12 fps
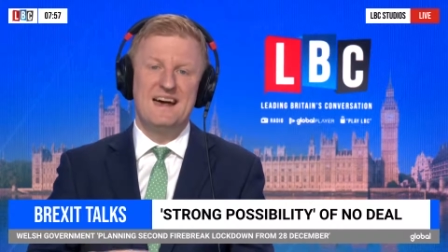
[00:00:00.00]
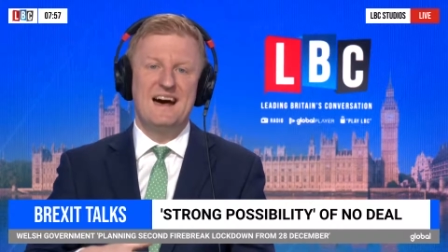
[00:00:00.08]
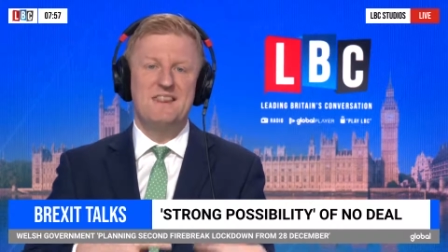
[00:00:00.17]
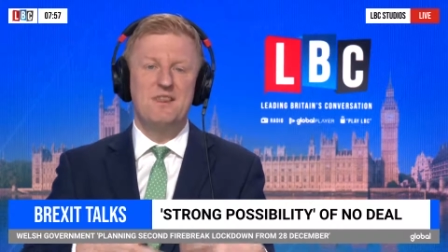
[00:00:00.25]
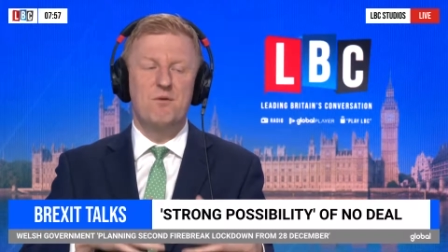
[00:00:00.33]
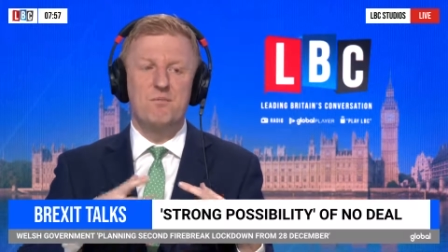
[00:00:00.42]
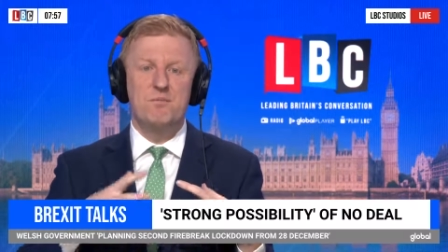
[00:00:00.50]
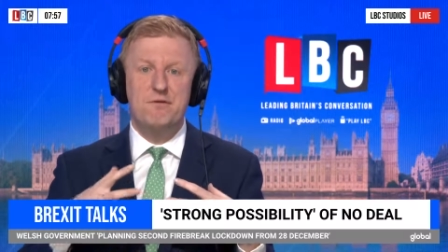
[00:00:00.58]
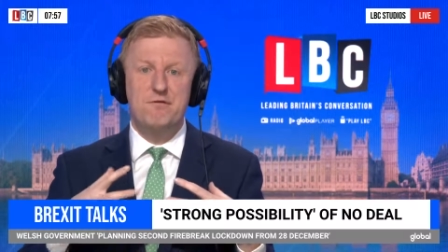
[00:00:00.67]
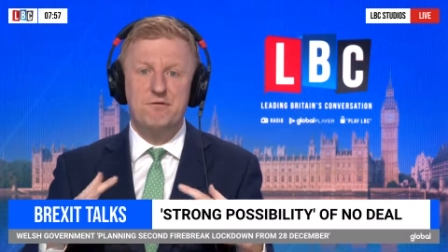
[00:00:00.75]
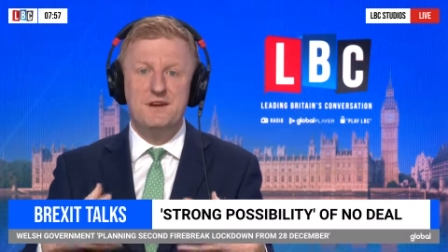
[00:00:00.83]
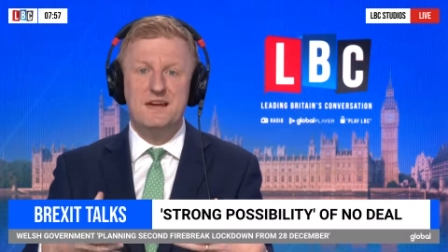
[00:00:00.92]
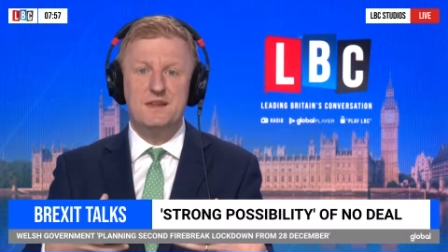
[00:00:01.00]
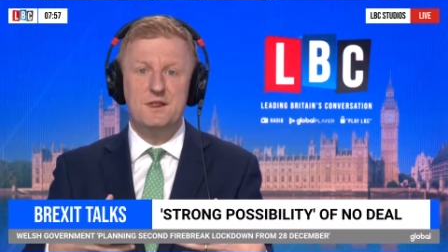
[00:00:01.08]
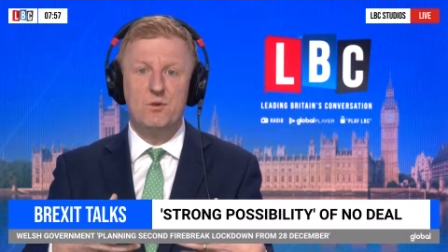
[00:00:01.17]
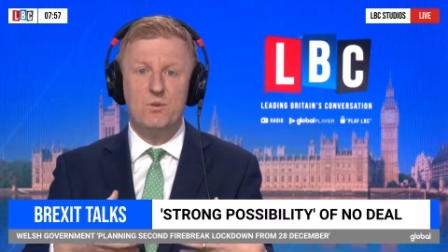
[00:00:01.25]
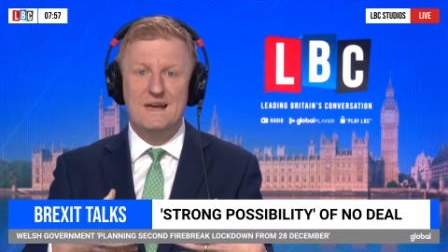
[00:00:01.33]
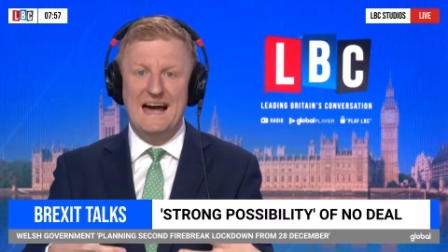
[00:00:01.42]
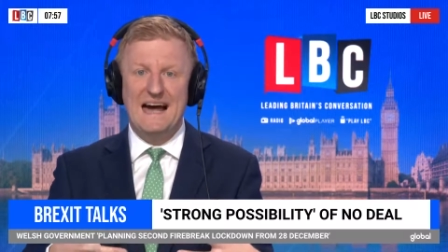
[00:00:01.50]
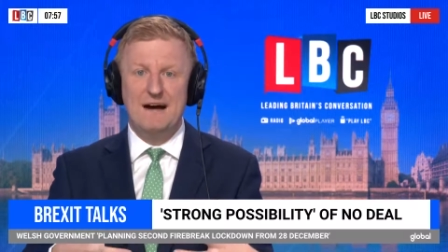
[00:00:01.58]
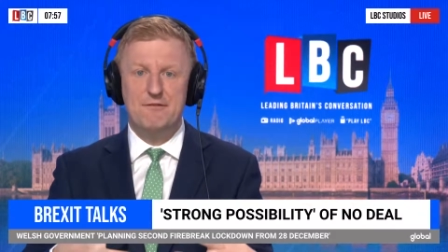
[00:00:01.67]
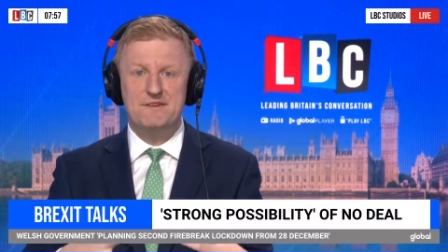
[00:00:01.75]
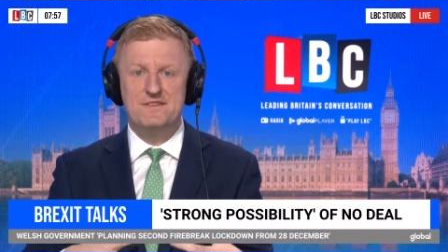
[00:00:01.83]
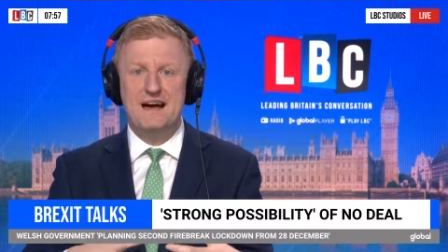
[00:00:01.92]
And the, the fear that we
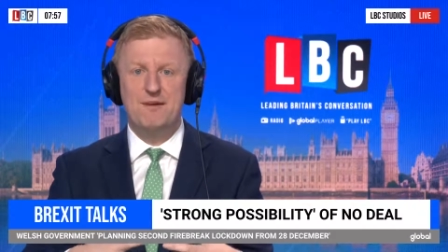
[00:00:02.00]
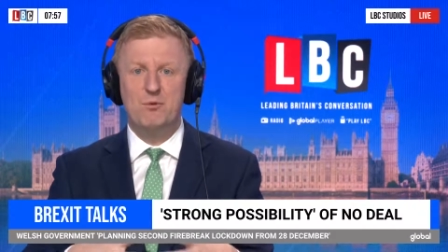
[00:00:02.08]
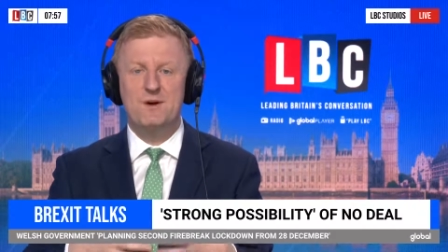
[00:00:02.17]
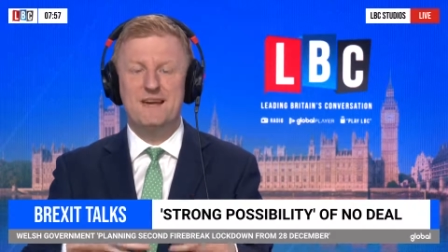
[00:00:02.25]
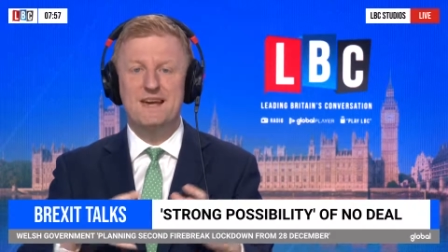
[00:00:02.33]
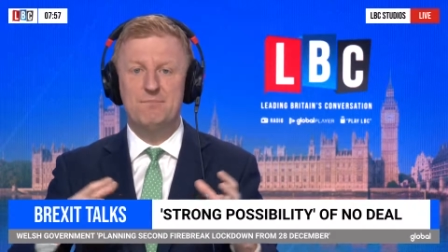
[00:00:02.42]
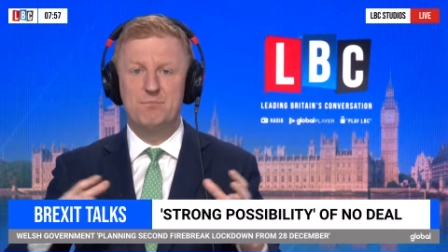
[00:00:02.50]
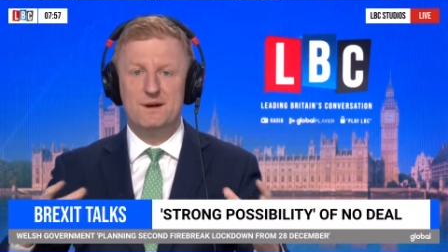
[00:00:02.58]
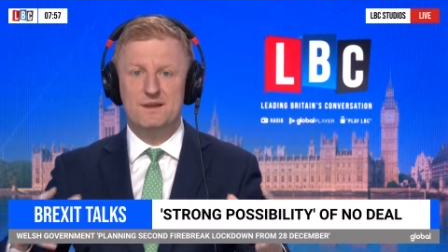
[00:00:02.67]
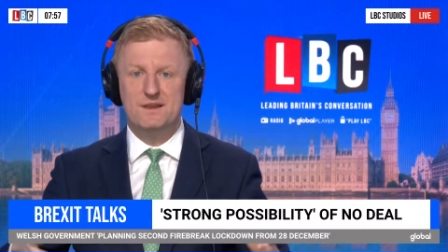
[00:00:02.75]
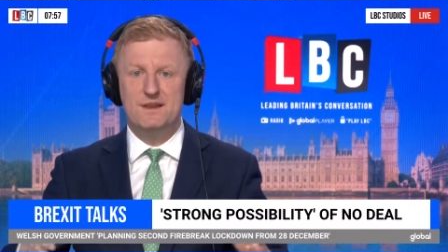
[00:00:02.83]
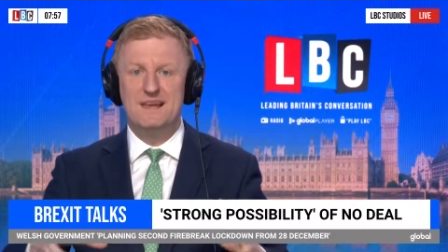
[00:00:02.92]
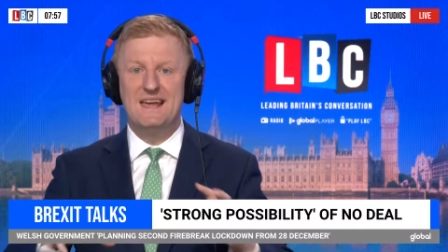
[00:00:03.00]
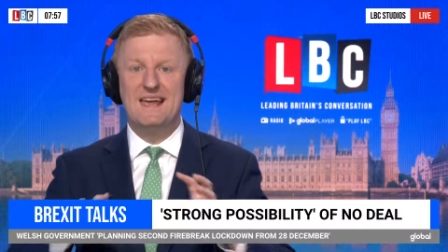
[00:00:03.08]
have is that will keep Britain